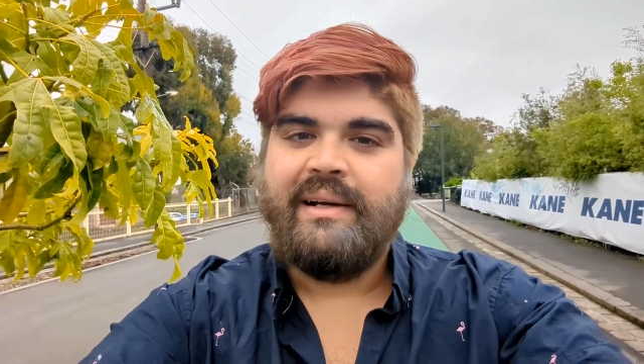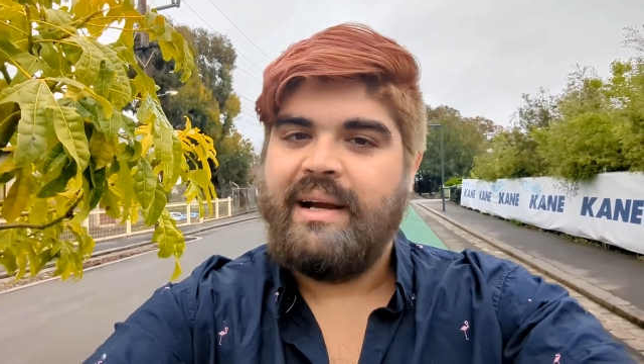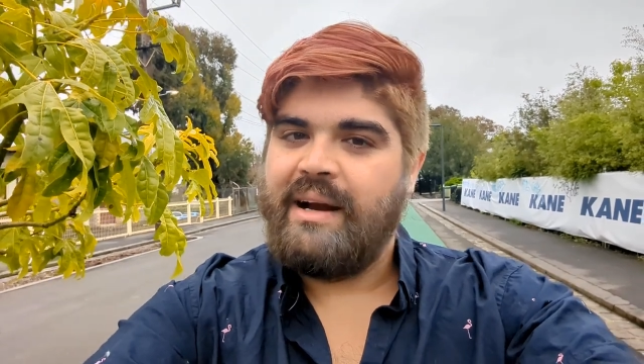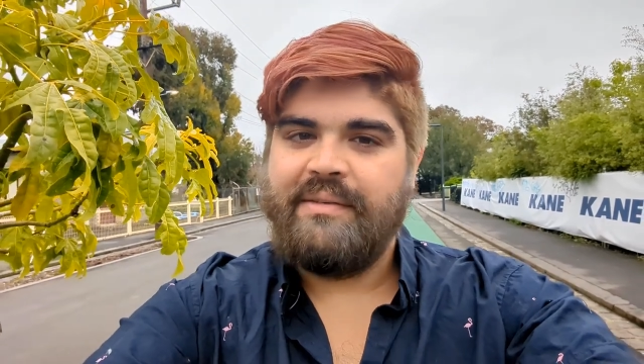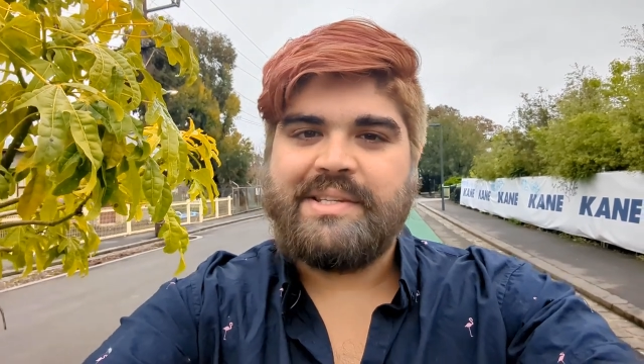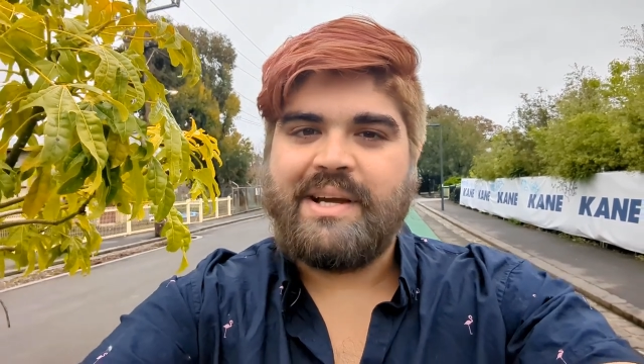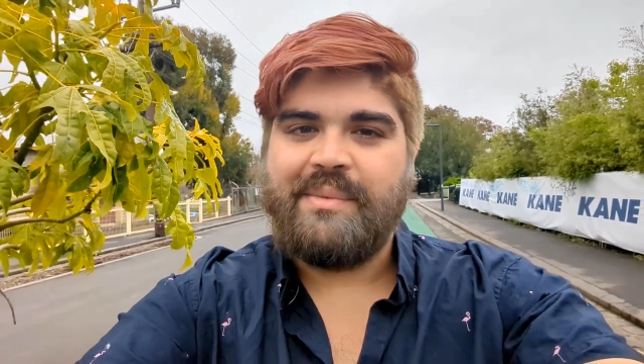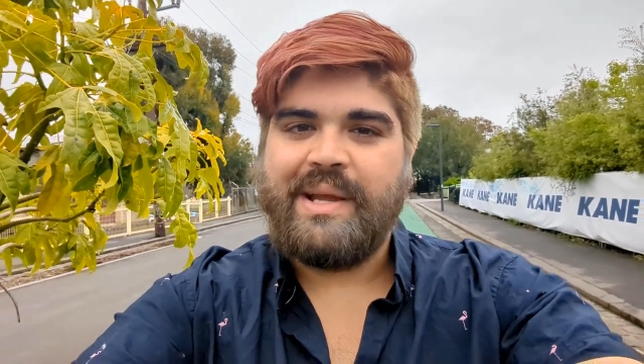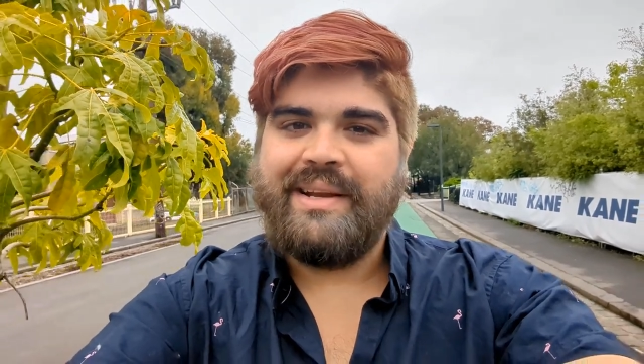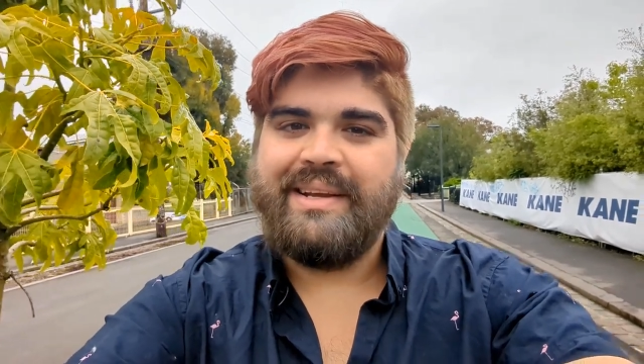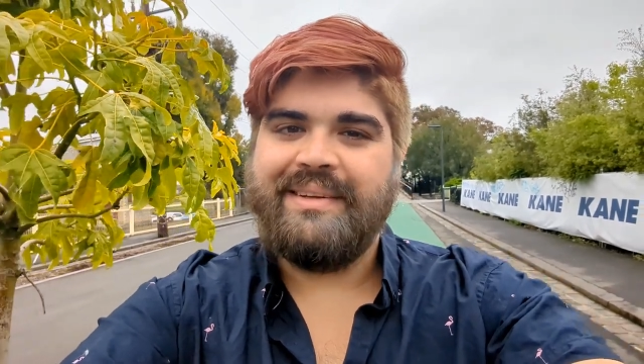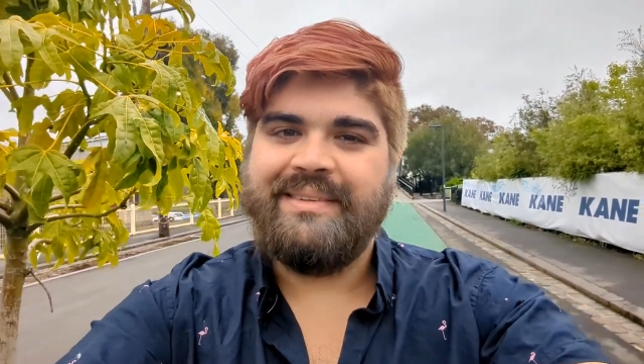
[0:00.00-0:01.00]
Every time you
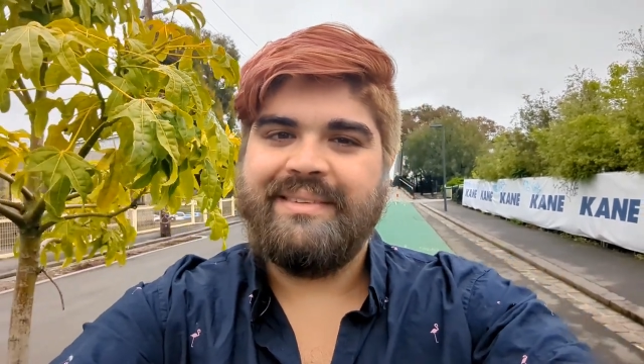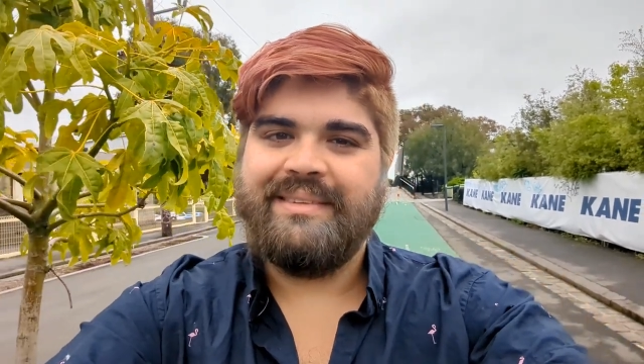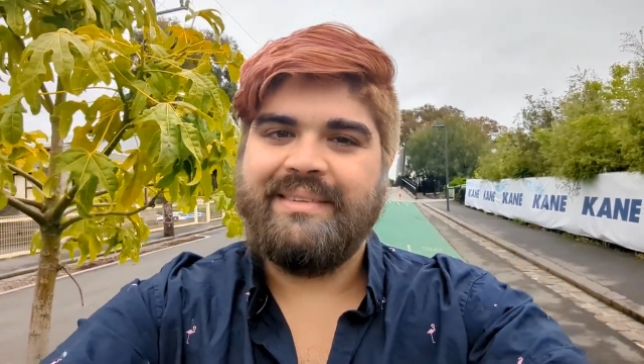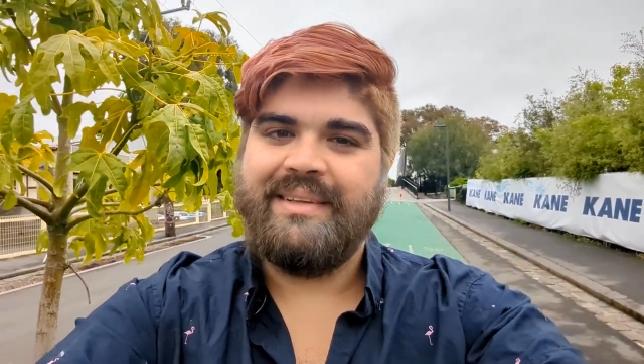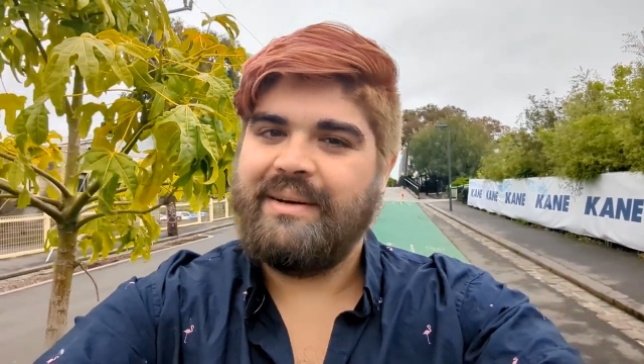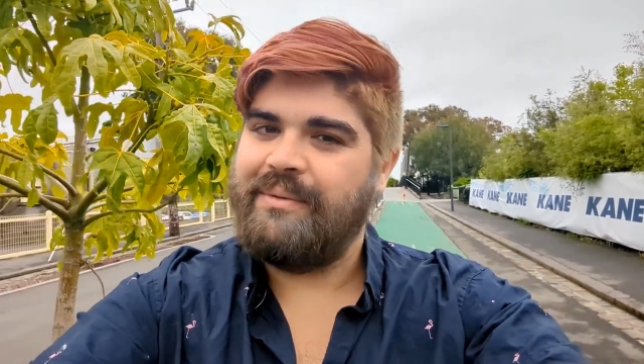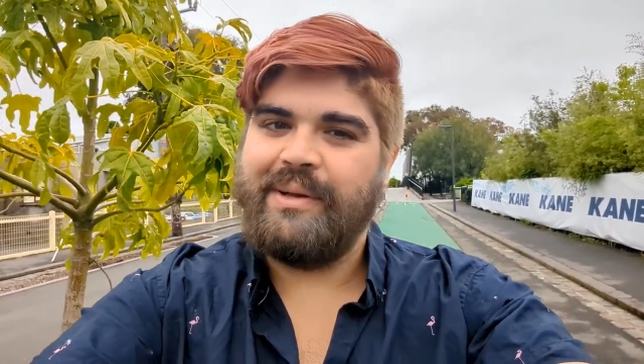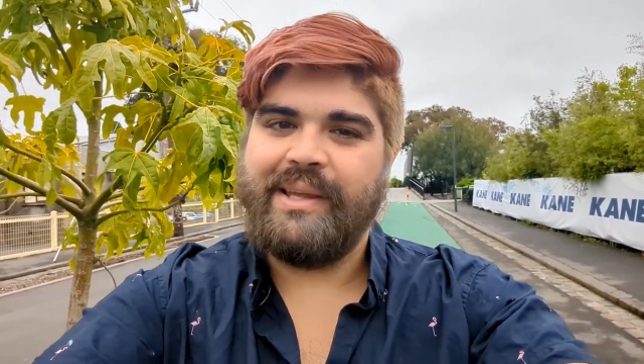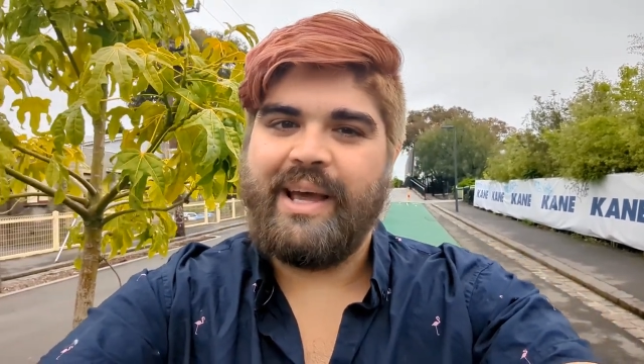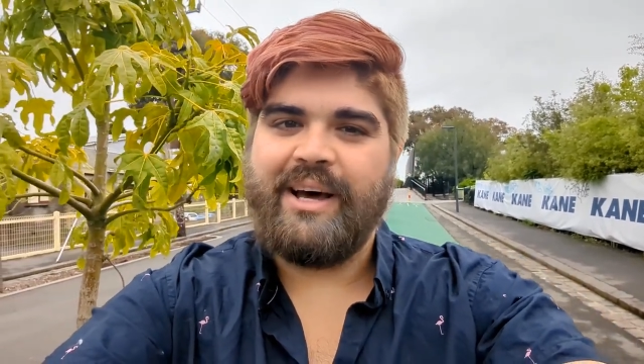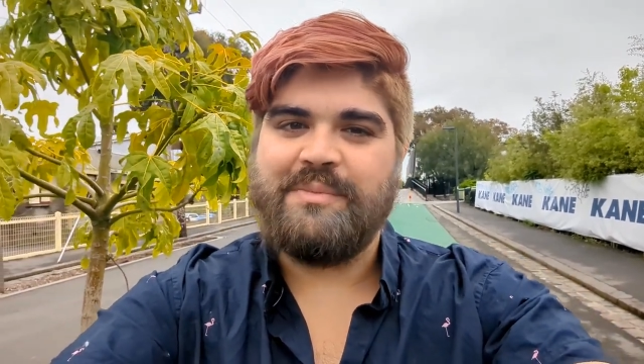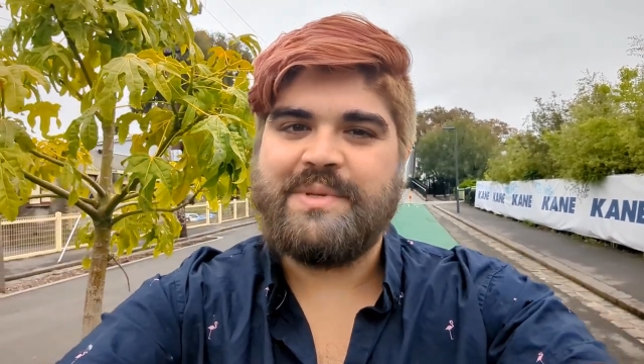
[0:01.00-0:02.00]
hit it, it really
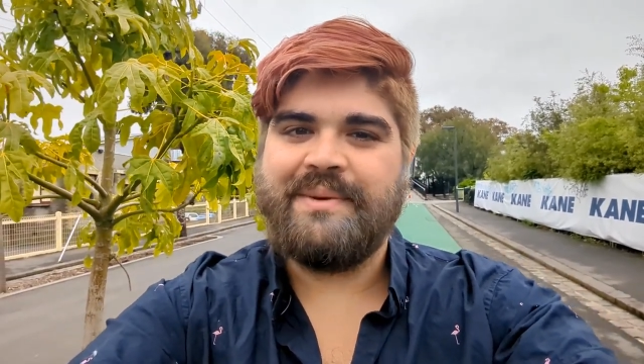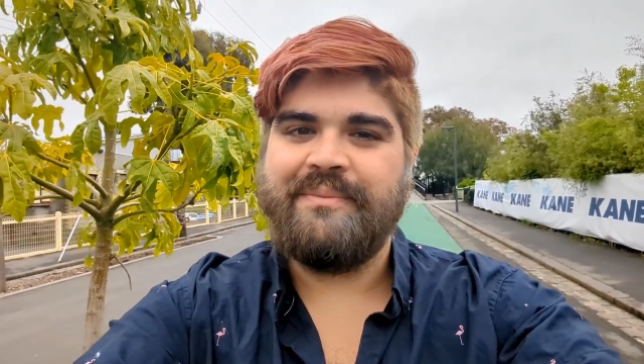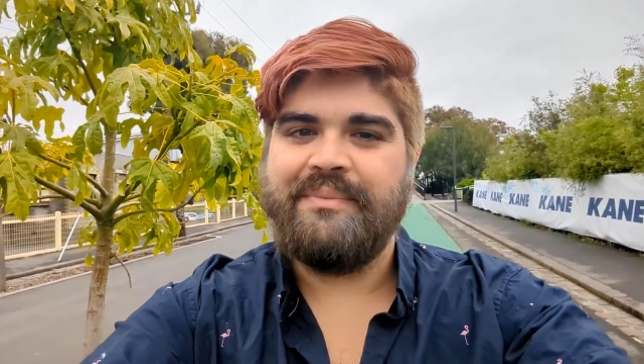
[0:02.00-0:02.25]
helps.